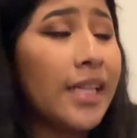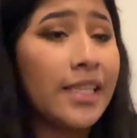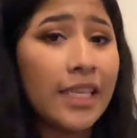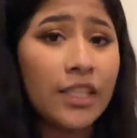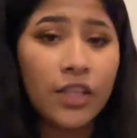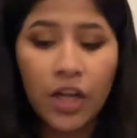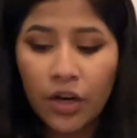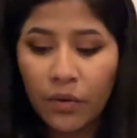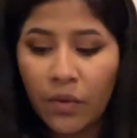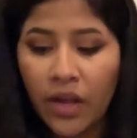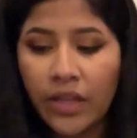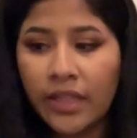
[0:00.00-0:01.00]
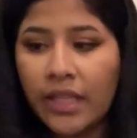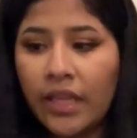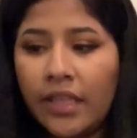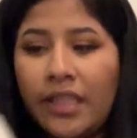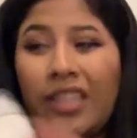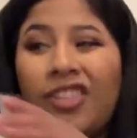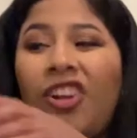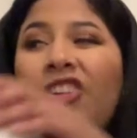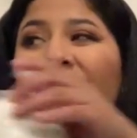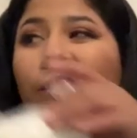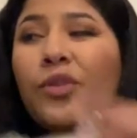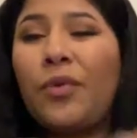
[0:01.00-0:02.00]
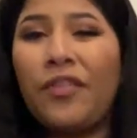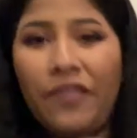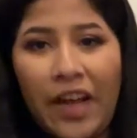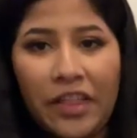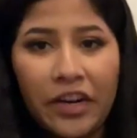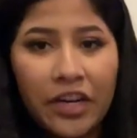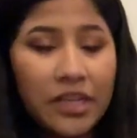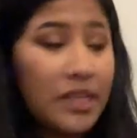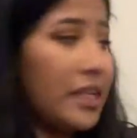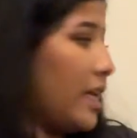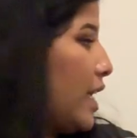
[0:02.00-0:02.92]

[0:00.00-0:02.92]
and $6 ones, and the $6 ones were feathers,